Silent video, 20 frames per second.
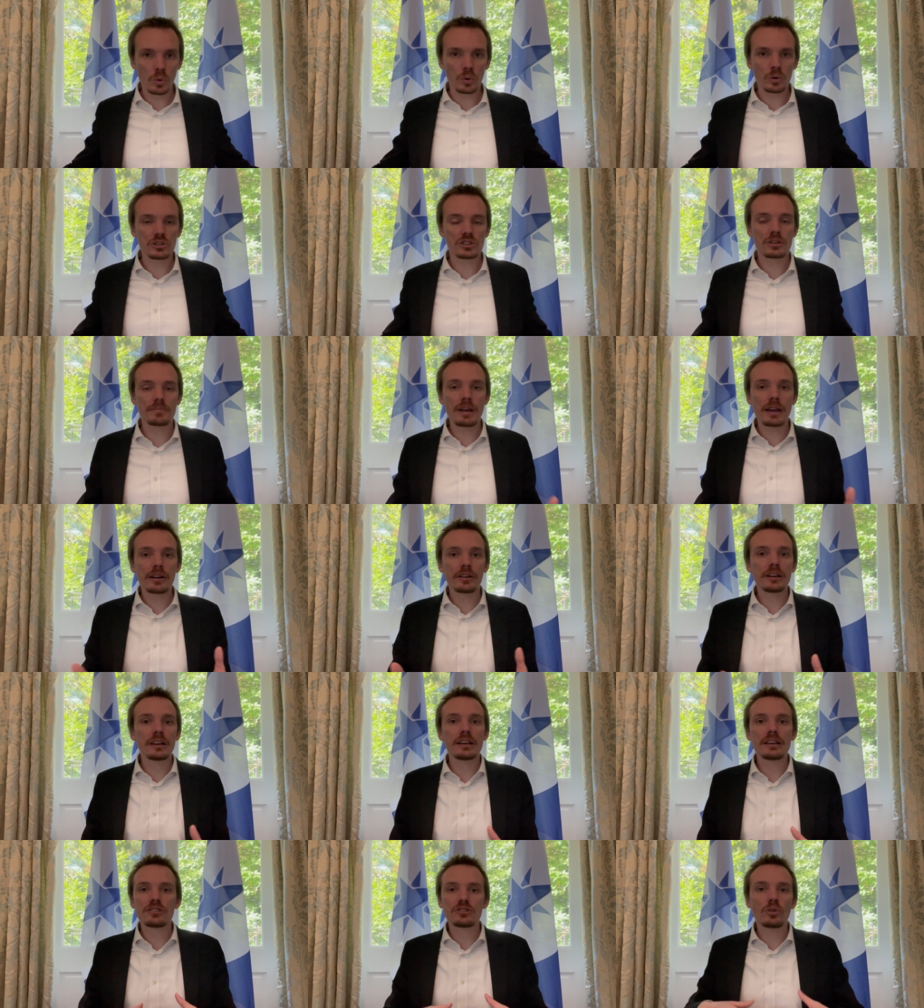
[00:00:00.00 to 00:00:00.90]

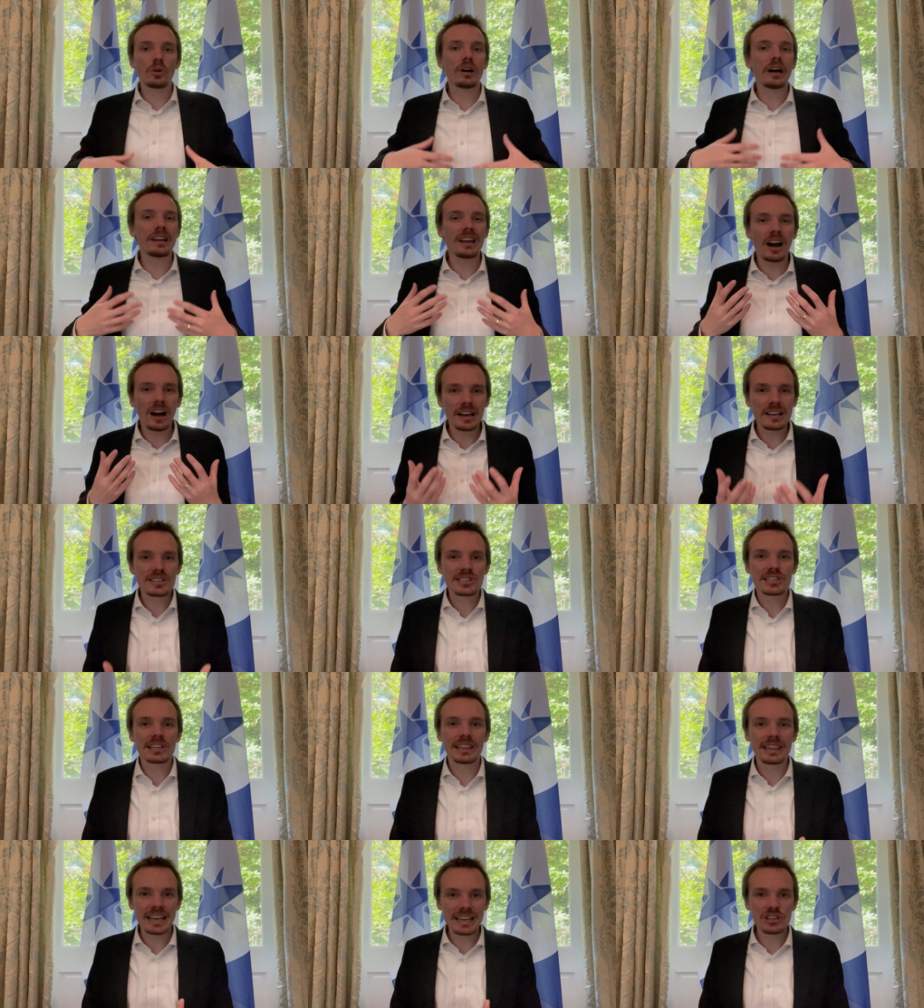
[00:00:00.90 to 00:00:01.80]
Stomaria is not an
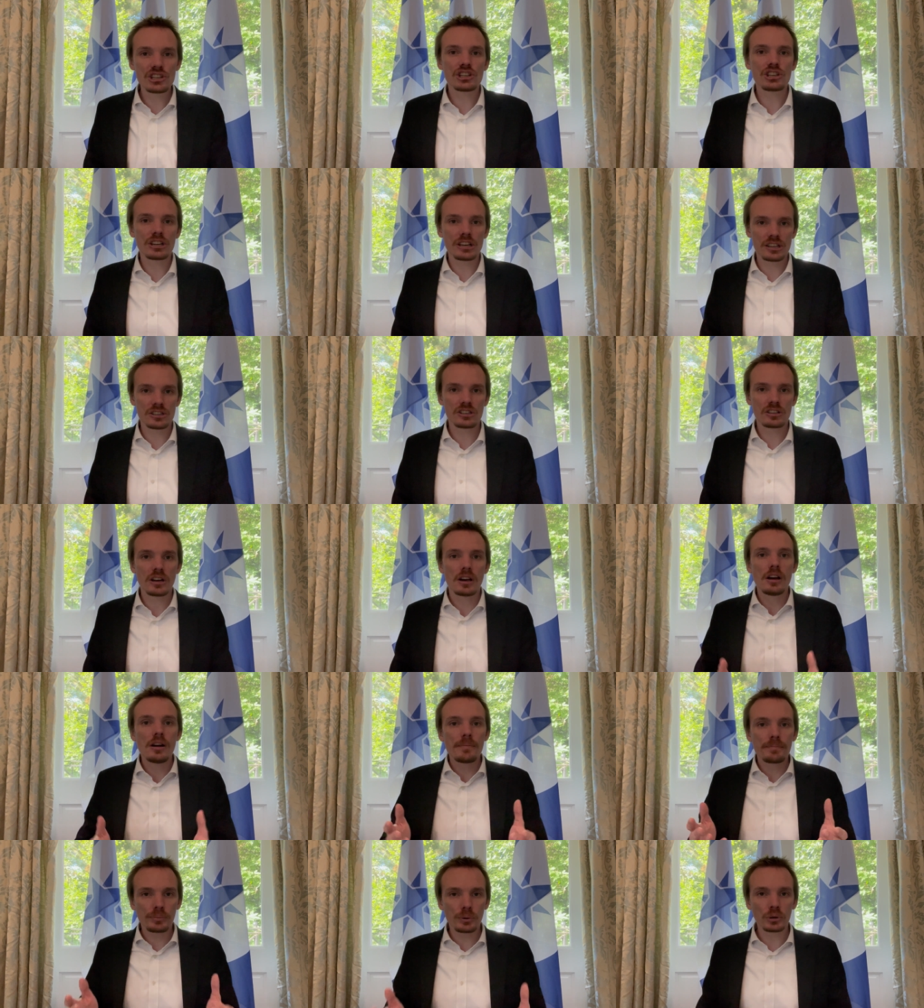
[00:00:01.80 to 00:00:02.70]
isolationist
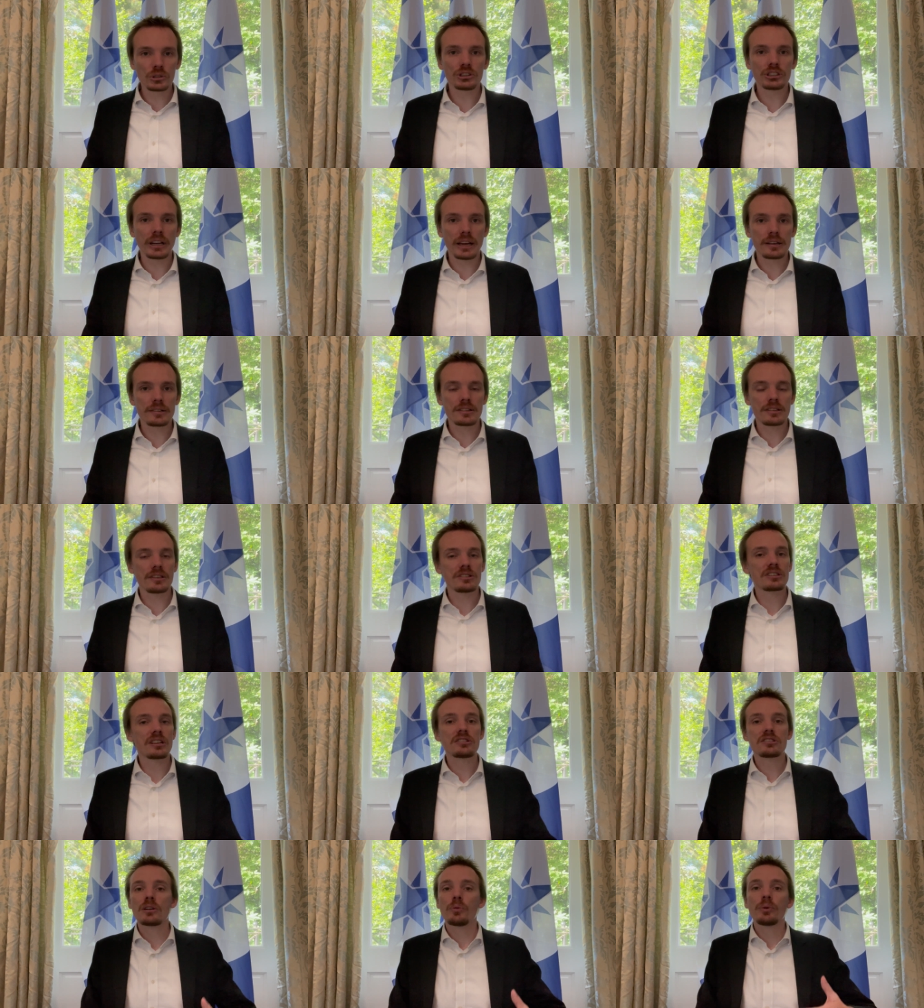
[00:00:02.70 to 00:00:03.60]
project in the
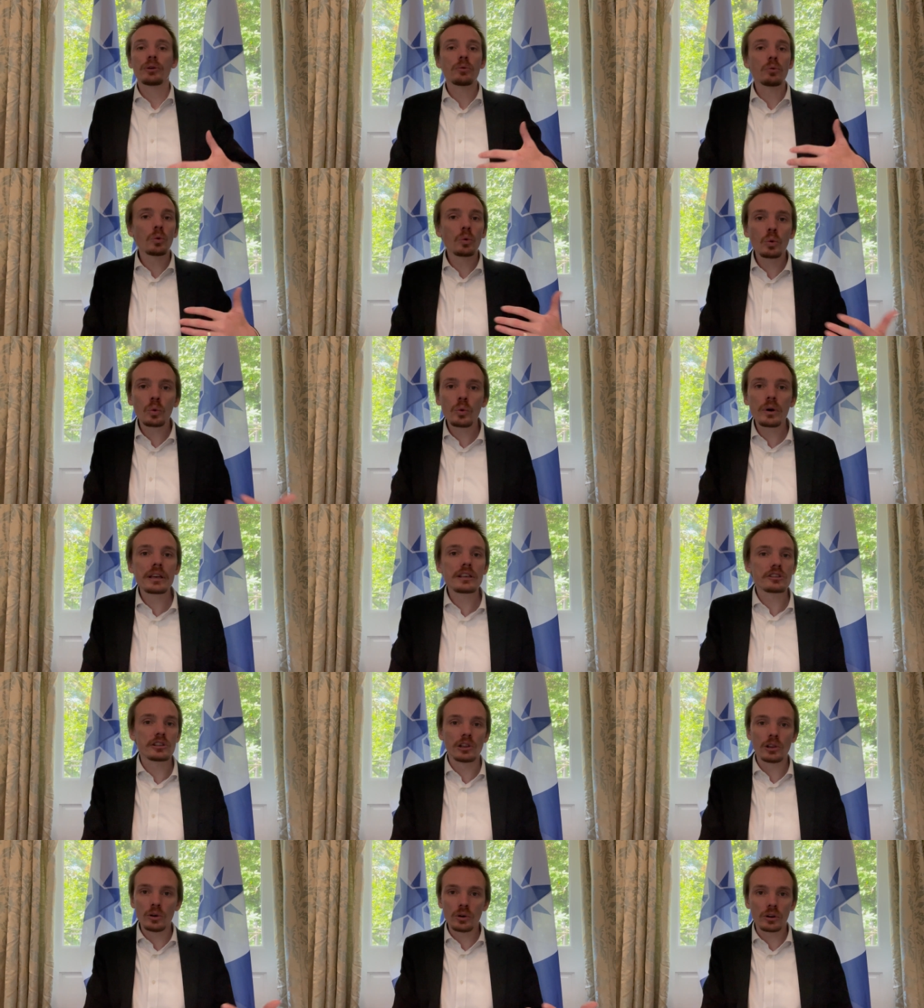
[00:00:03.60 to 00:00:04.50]
sense that we will always
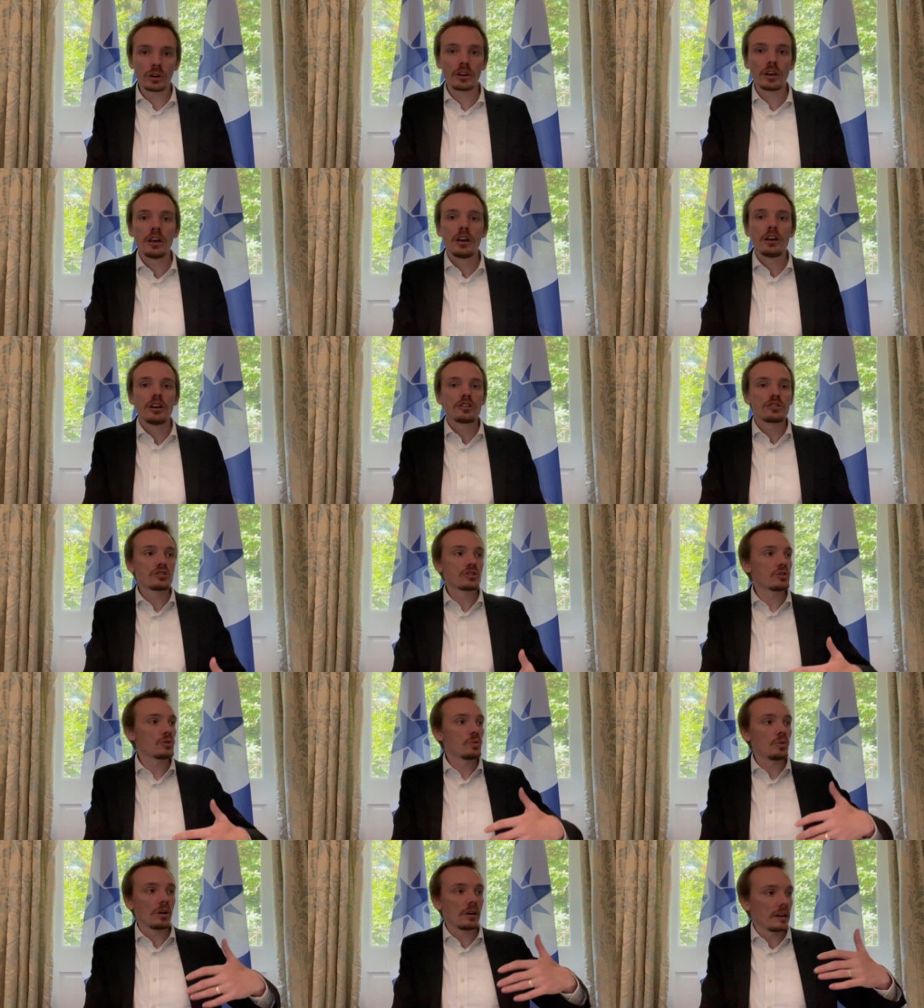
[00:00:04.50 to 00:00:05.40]
look
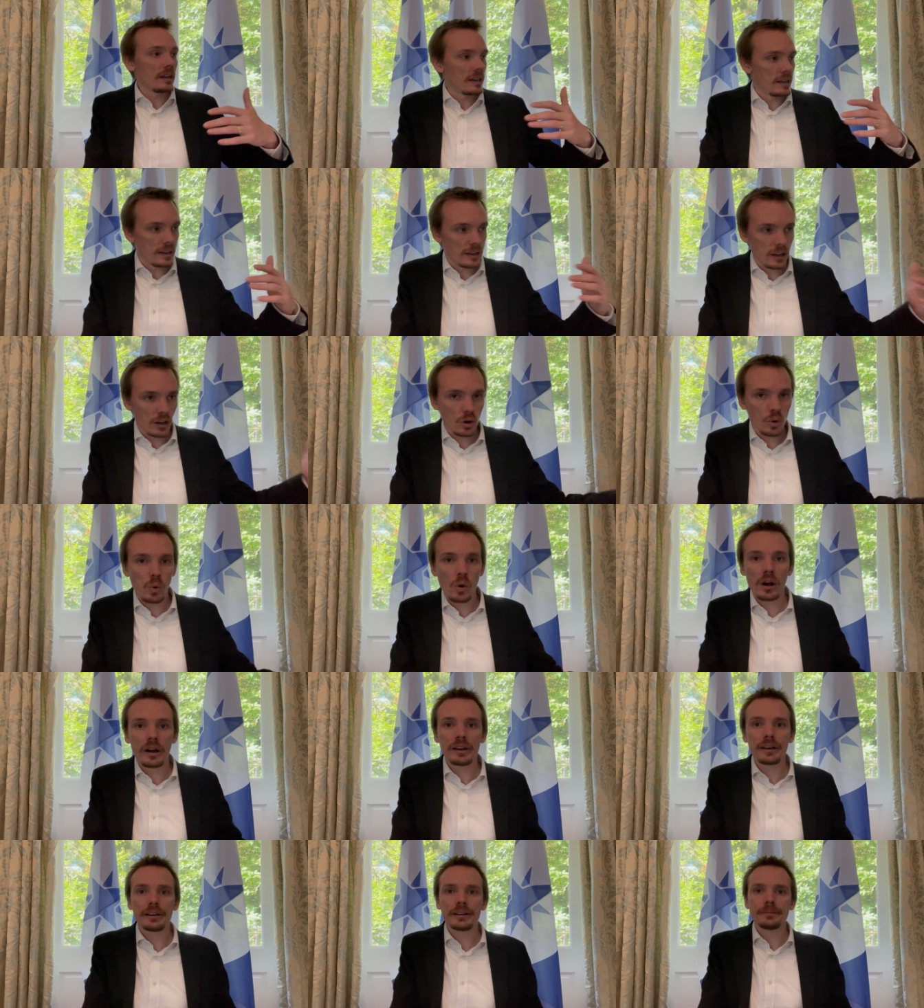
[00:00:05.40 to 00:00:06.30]
to
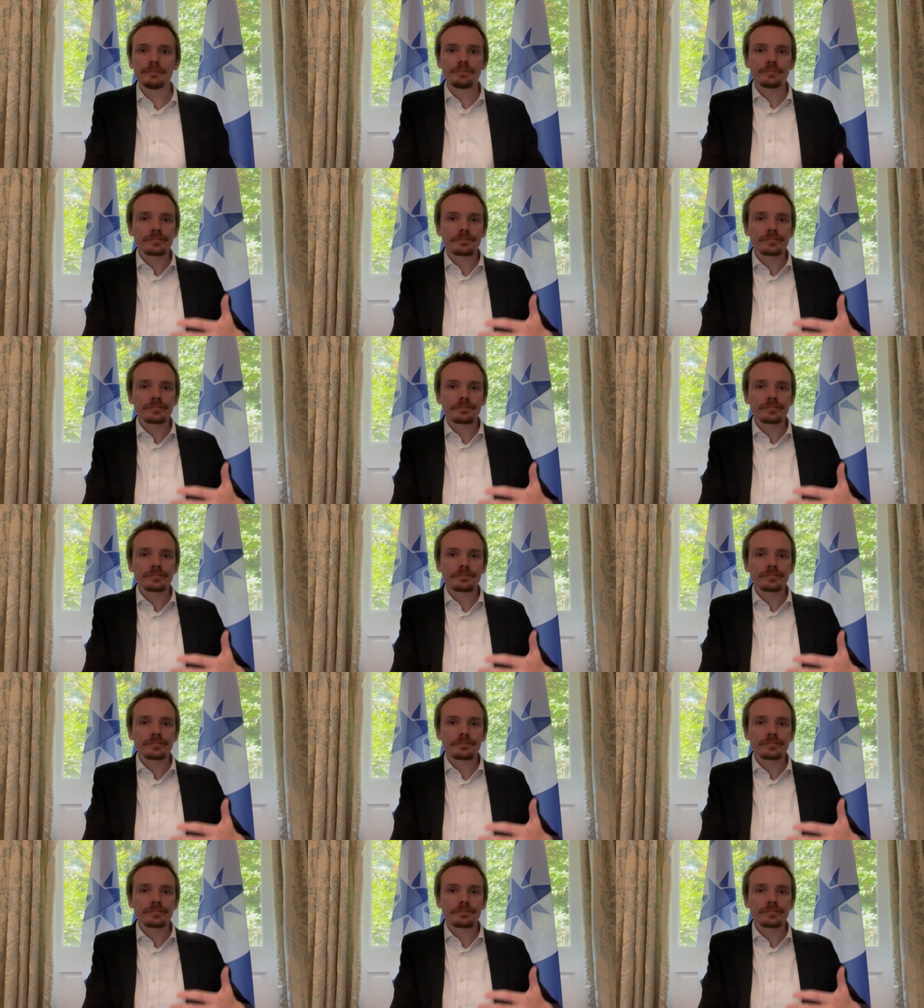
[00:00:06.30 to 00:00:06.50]
acquire